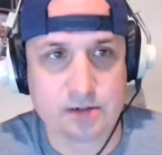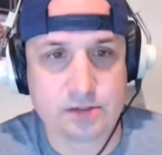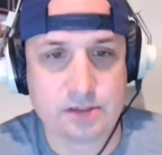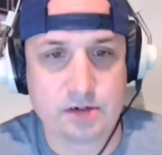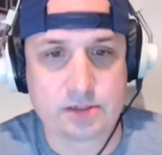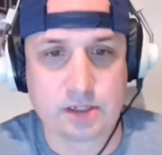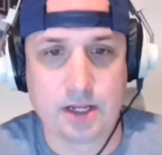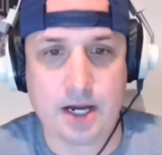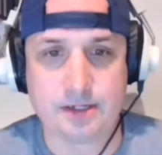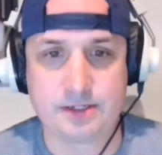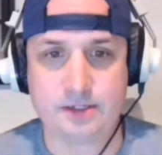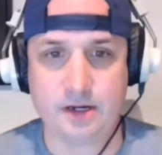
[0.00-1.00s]
There's a
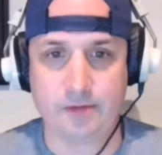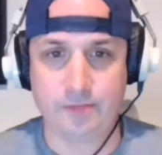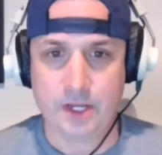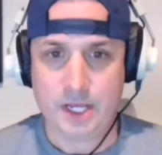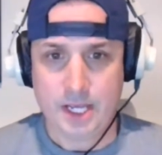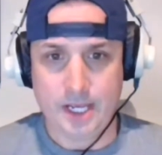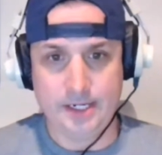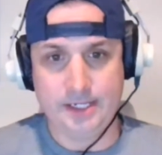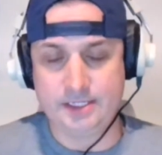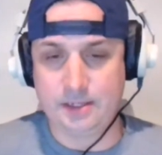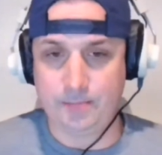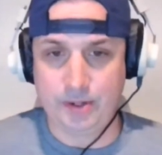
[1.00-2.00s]
lot of stuff, and
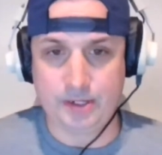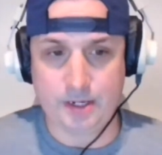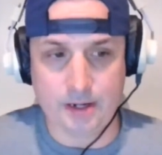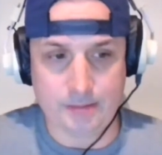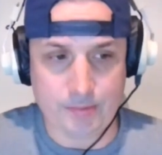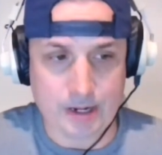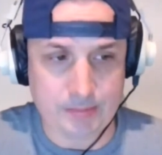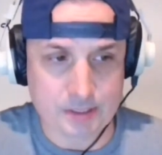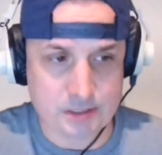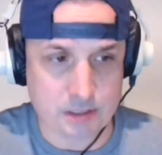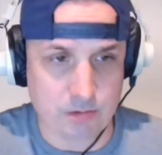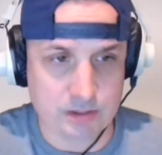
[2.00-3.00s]
he's dependent on Bobby
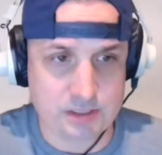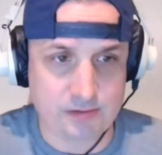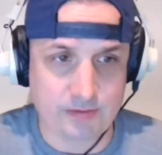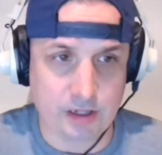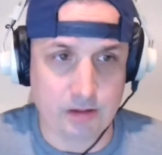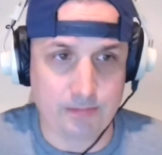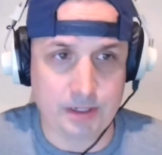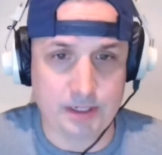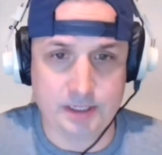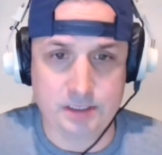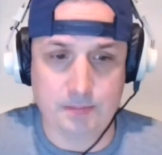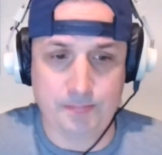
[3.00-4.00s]
Slowick's development.
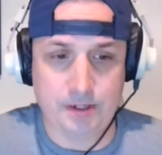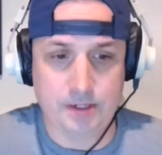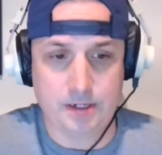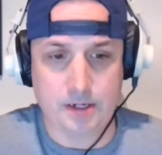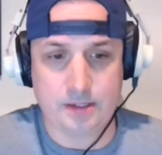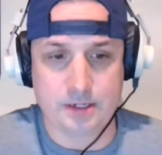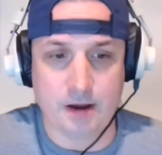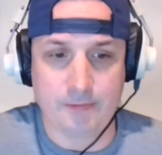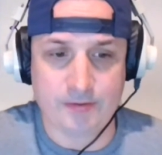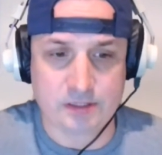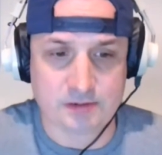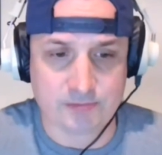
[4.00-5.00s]
He's dependent on the
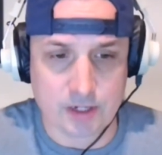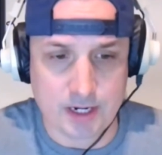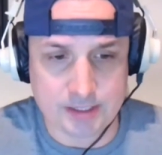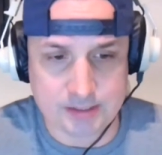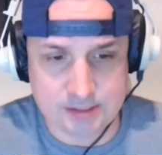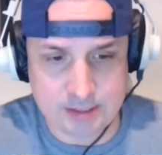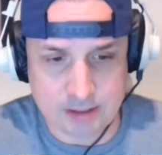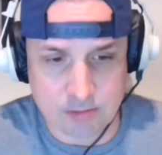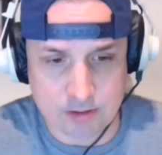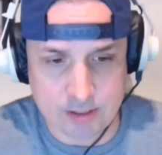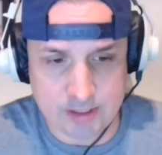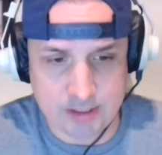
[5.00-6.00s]
offensive line, et
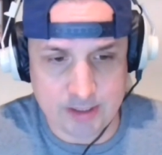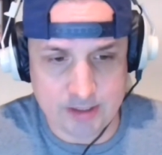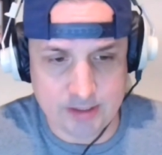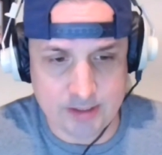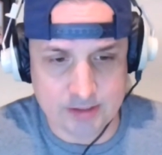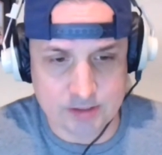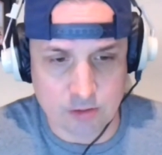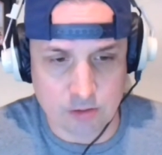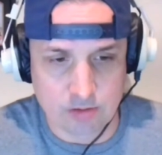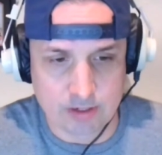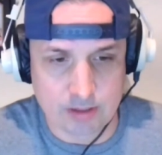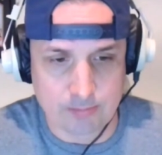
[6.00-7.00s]
cetera, and it is
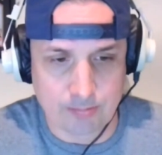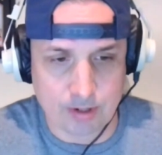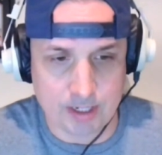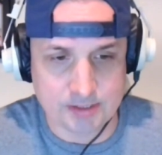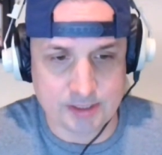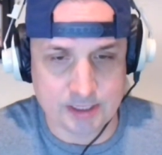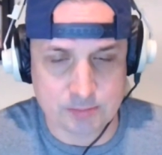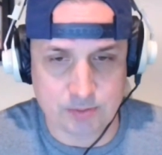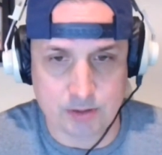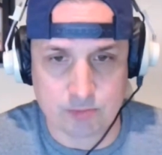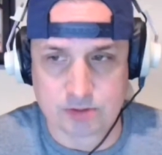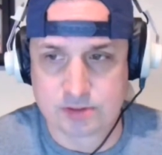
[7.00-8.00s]
early in the process.
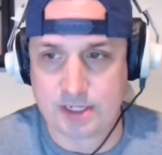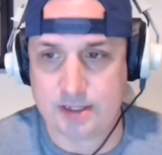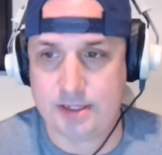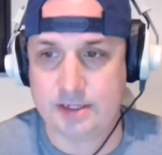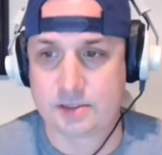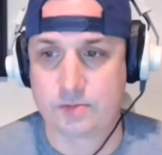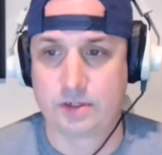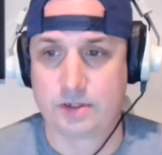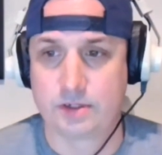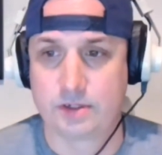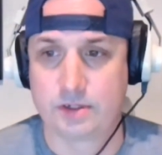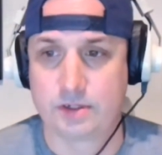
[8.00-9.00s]
But I will say this. When it
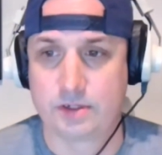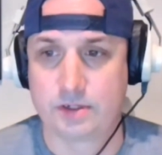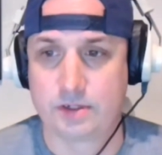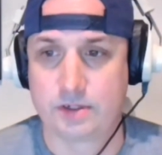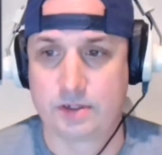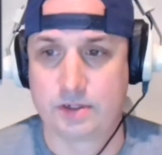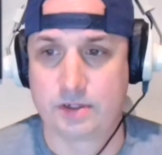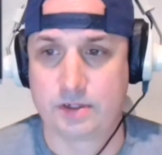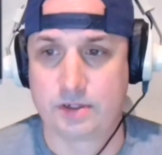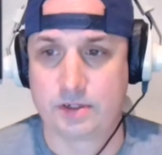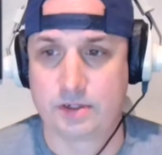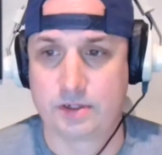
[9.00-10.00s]
comes to the podium,
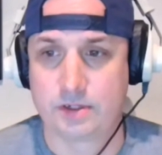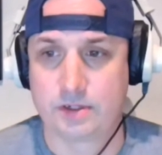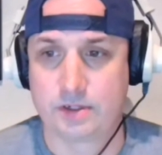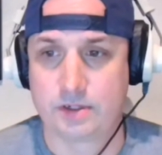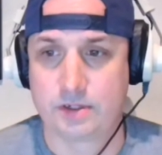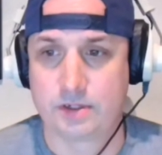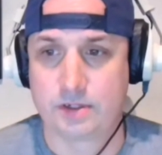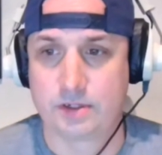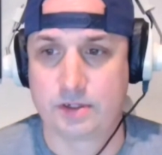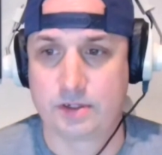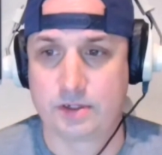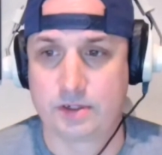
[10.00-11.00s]

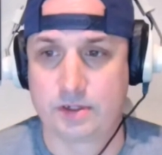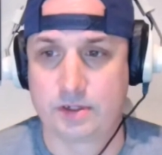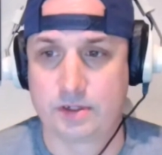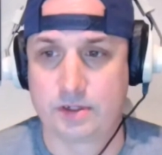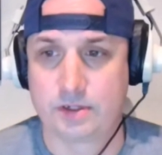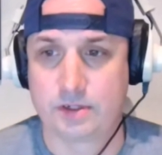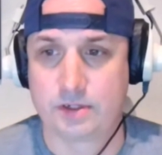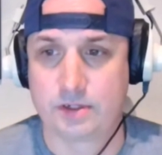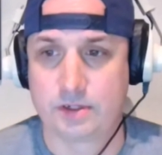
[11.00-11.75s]
I don't